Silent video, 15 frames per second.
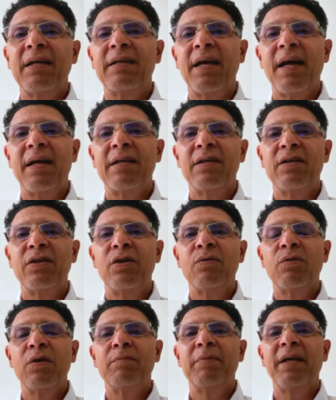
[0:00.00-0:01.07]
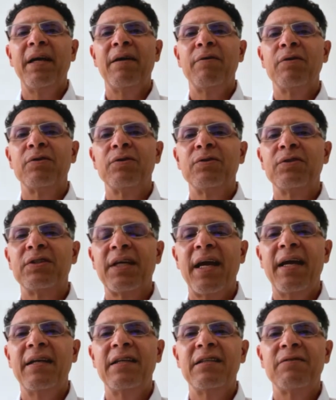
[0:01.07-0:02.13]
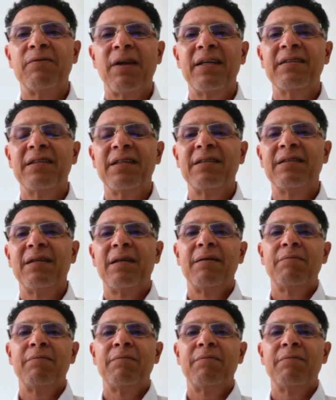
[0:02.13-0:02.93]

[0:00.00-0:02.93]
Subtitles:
then you would be able to say these phrases